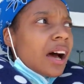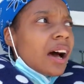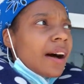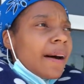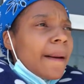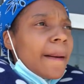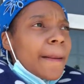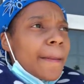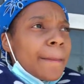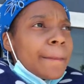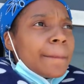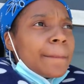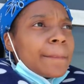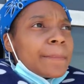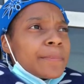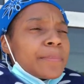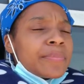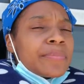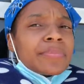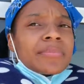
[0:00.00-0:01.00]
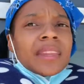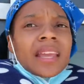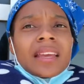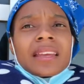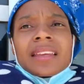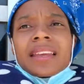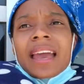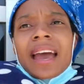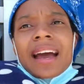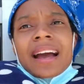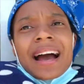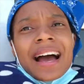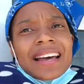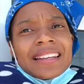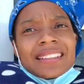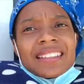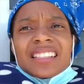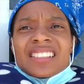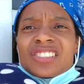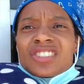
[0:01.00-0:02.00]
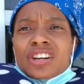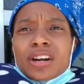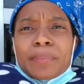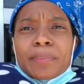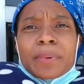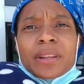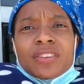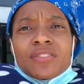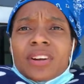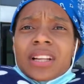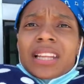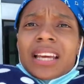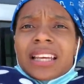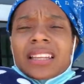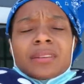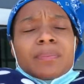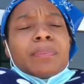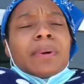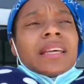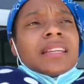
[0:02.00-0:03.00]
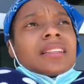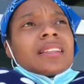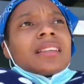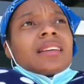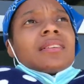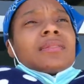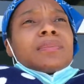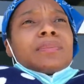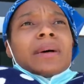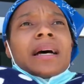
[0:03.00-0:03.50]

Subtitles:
Yeah, guys, this trip is really expensive,